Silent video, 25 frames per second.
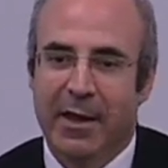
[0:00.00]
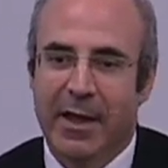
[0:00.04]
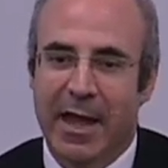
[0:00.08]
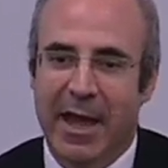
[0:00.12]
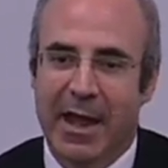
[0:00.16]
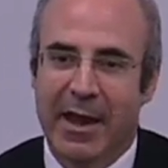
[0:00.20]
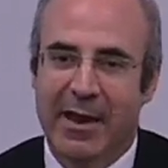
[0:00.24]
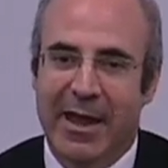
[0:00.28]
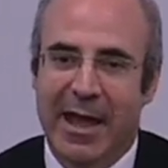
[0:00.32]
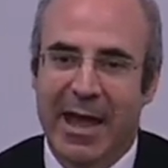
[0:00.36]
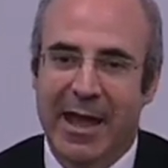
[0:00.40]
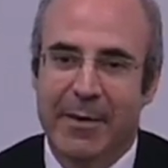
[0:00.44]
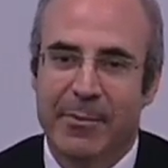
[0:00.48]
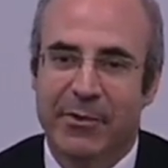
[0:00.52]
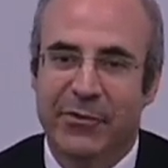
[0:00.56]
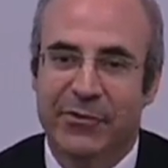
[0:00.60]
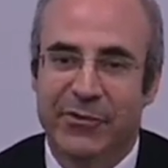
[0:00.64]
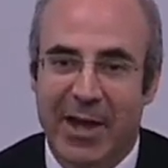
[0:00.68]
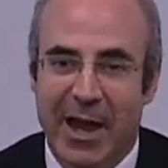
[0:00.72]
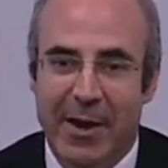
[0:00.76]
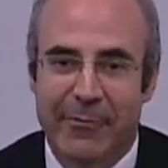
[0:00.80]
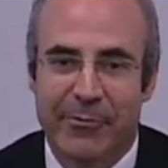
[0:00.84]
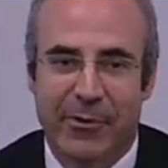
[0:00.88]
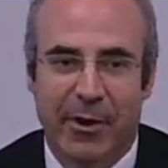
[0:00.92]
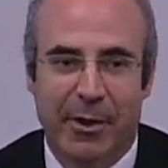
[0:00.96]
And Edmond
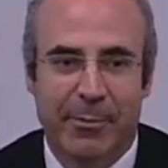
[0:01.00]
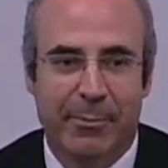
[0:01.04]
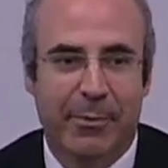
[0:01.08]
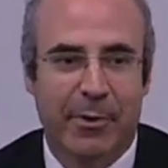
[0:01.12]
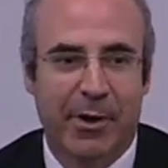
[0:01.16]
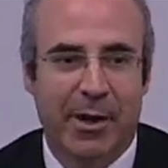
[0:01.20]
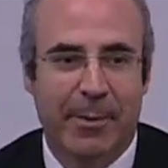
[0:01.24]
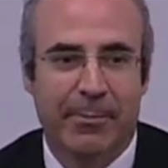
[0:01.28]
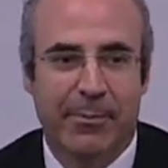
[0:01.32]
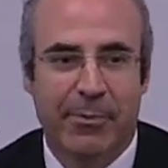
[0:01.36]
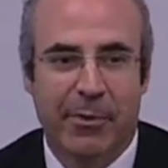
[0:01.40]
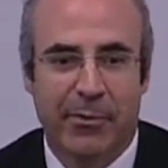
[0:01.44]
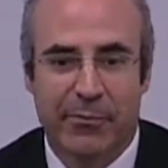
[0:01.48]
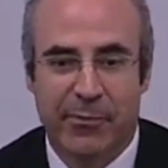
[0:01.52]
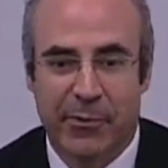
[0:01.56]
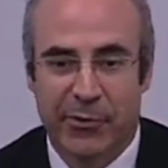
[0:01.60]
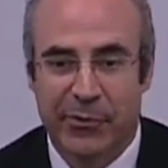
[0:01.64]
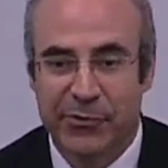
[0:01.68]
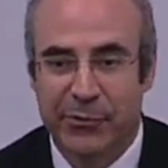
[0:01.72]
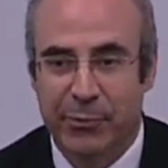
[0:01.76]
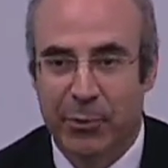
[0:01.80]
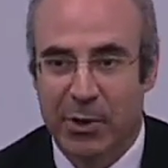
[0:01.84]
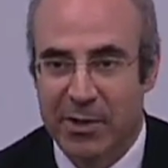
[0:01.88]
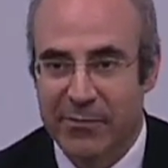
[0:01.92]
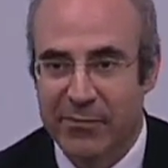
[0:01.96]
Safra put up the
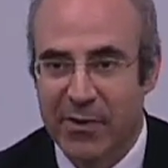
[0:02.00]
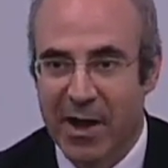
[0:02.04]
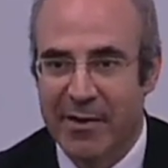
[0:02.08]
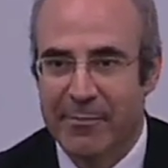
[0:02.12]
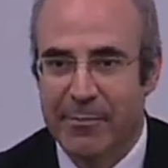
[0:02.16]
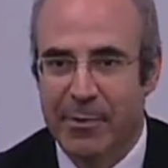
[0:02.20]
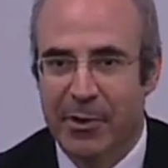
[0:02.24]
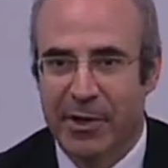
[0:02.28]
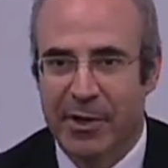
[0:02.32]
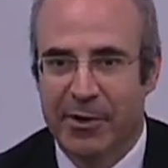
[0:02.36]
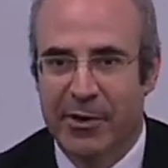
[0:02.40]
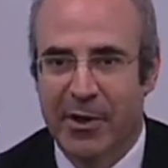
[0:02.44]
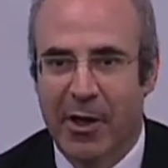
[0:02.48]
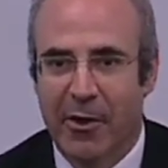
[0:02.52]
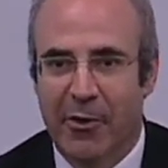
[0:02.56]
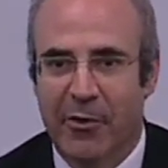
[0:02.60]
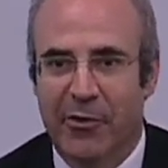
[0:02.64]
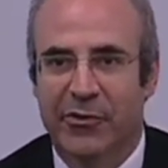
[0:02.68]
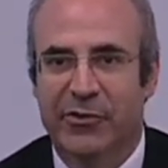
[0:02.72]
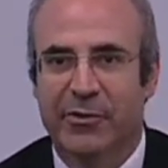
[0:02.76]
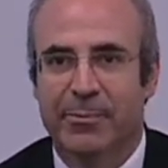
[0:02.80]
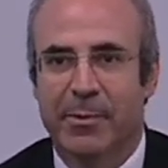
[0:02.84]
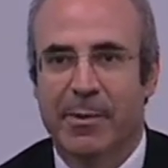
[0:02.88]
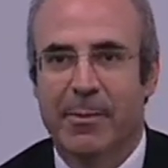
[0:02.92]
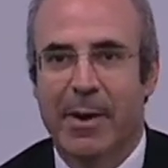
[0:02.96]
first twenty-five million
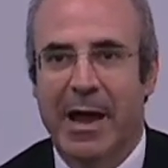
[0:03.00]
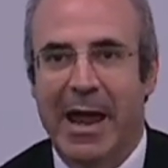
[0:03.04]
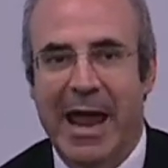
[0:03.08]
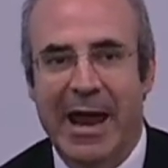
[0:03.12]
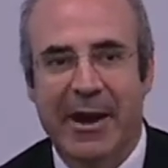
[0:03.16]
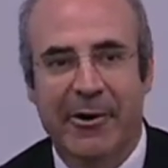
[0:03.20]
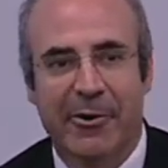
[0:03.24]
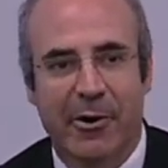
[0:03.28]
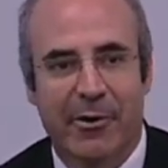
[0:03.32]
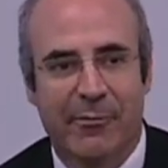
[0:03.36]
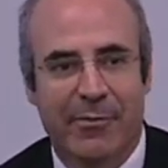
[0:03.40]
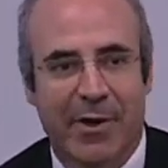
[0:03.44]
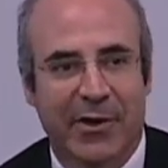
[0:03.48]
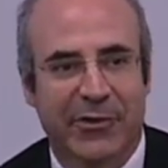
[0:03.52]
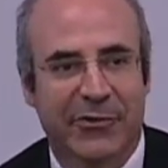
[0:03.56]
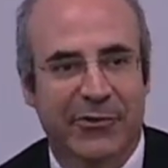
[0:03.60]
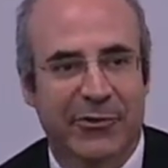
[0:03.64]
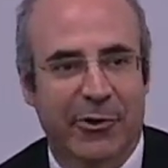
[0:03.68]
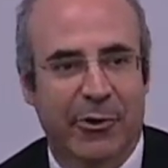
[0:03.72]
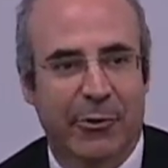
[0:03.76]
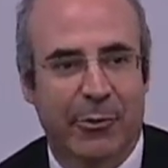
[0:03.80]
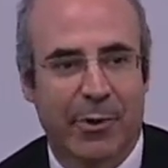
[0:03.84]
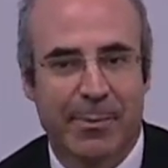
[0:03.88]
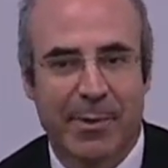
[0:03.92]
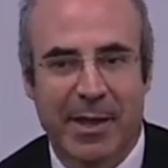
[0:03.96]
dollars to be my anchor
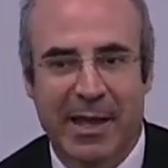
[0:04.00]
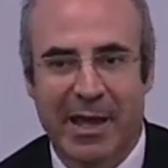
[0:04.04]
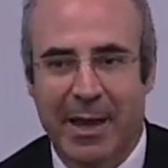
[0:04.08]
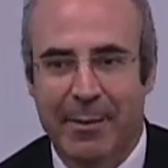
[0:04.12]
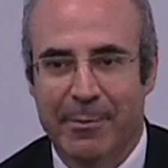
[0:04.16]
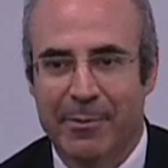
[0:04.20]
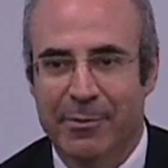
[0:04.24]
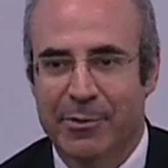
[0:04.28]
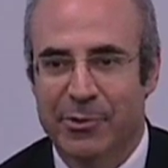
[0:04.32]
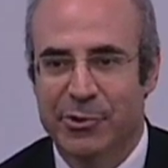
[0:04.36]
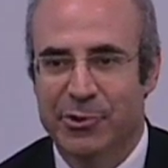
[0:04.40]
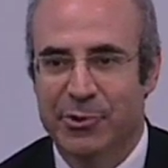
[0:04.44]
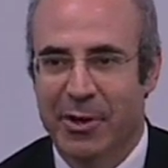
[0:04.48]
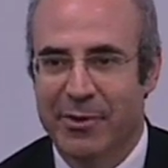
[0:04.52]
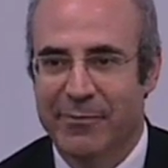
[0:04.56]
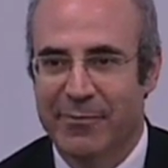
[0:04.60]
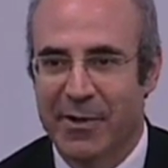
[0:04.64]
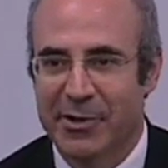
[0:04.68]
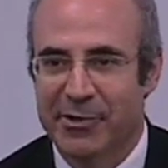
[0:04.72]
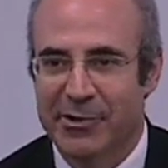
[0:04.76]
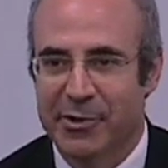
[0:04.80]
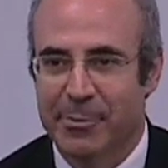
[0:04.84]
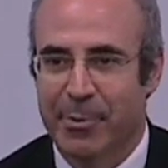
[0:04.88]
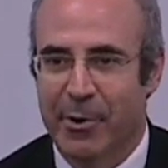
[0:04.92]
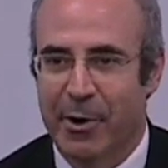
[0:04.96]
investor. We became joint
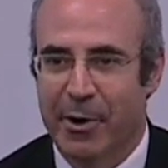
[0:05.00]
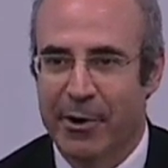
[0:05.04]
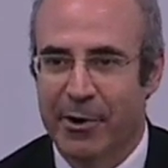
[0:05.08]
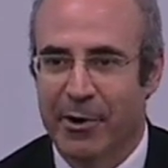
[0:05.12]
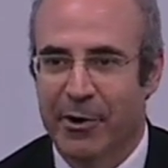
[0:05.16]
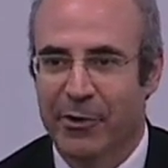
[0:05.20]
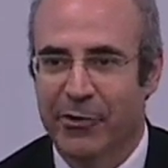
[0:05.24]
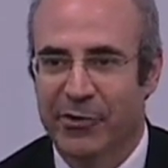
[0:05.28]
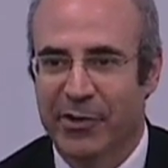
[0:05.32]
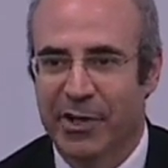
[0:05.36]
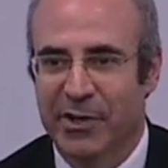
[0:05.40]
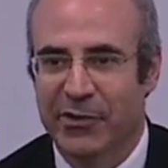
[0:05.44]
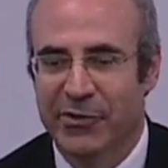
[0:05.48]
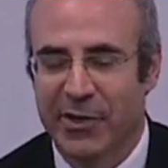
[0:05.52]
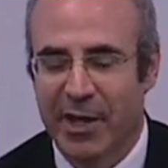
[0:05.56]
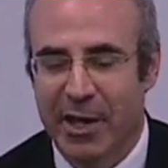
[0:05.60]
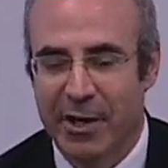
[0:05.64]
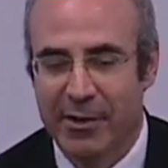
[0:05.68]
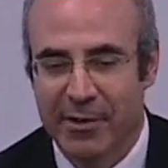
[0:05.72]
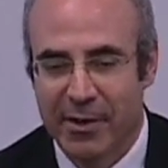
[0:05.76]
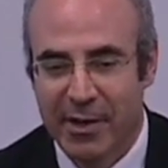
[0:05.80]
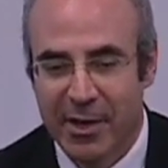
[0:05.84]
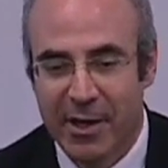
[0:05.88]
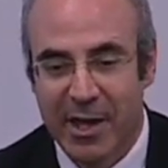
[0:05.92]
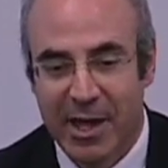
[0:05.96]
venture partners. And he
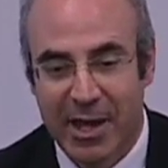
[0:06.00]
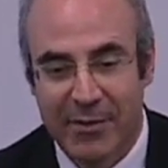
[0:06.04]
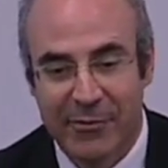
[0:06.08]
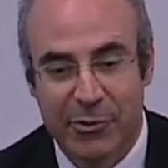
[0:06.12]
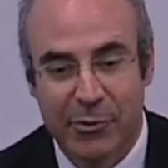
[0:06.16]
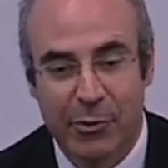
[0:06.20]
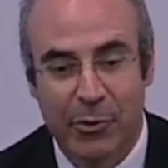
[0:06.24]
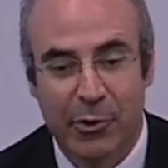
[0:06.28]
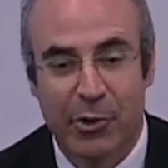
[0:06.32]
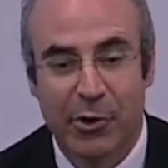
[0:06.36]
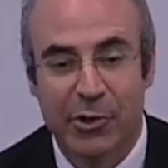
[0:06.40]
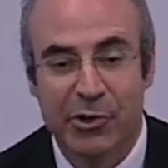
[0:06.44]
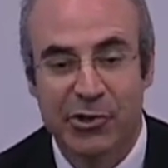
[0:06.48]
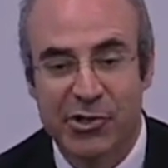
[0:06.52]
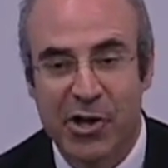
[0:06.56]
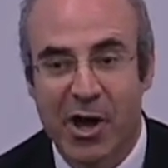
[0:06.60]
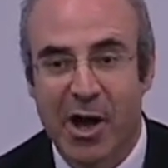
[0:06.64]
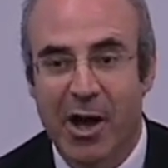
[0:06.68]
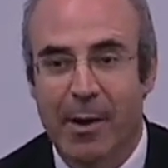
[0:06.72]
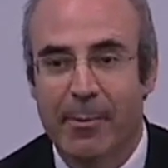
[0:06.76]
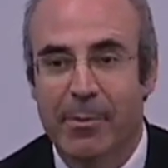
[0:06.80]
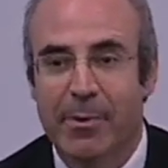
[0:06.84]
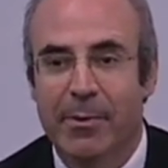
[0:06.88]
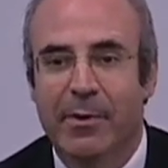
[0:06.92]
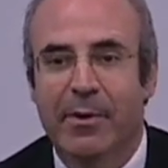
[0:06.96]
said, if you do a good
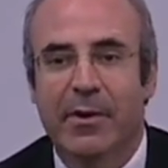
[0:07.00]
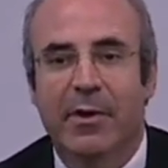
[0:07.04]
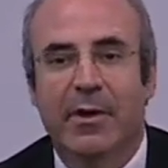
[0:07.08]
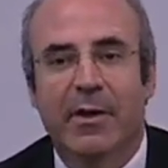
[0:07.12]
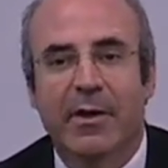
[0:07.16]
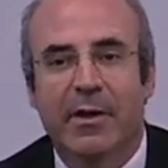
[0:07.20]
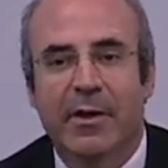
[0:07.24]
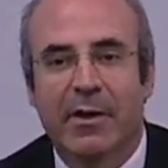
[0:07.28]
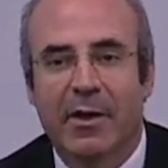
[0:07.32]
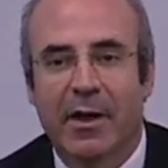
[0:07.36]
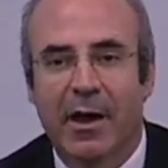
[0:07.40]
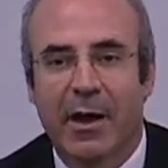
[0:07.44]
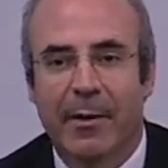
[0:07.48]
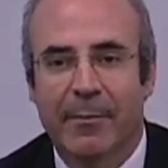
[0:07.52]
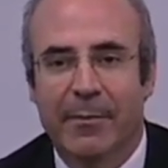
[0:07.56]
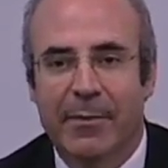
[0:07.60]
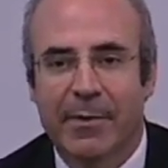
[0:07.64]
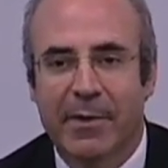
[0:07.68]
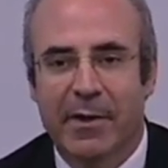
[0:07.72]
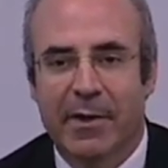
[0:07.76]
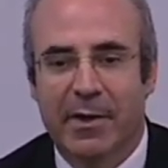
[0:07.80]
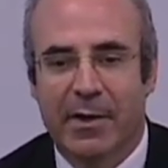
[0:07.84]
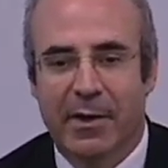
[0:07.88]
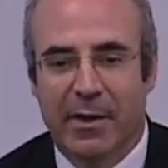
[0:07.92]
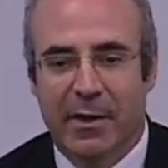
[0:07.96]
job um,
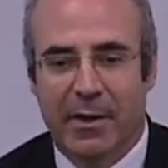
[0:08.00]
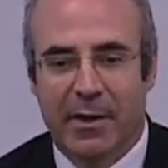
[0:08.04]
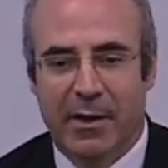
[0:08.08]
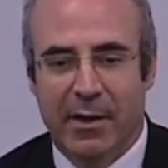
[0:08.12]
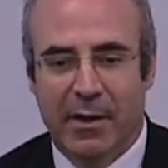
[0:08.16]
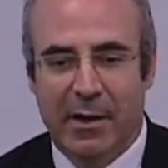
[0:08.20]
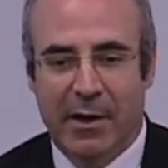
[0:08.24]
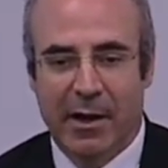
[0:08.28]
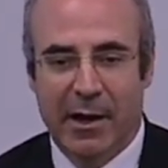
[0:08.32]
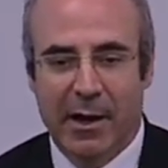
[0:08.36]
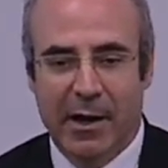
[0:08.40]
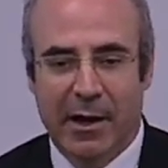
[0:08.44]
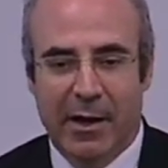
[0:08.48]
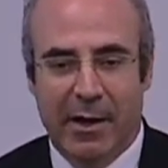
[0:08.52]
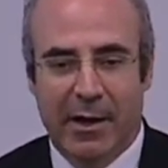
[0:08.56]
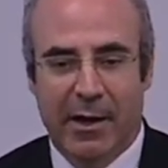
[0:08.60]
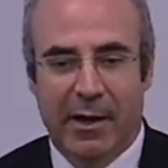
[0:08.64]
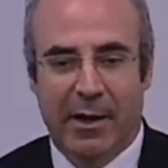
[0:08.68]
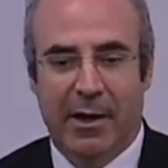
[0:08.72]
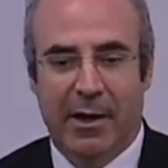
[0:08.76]
uh,